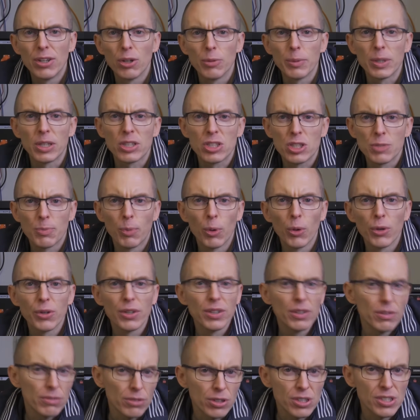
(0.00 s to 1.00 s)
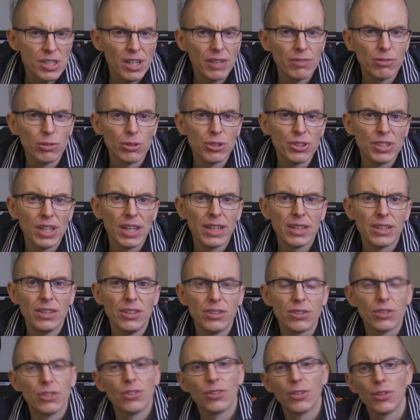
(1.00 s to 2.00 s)
up exporting for several
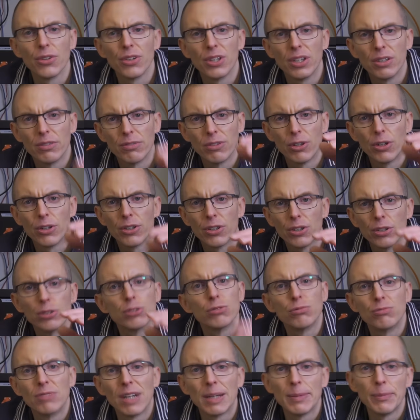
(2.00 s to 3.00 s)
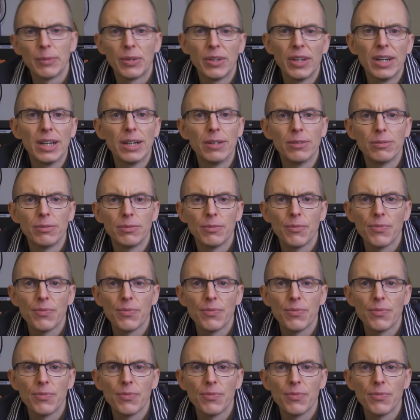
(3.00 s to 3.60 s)
seconds until the inverters ramp down.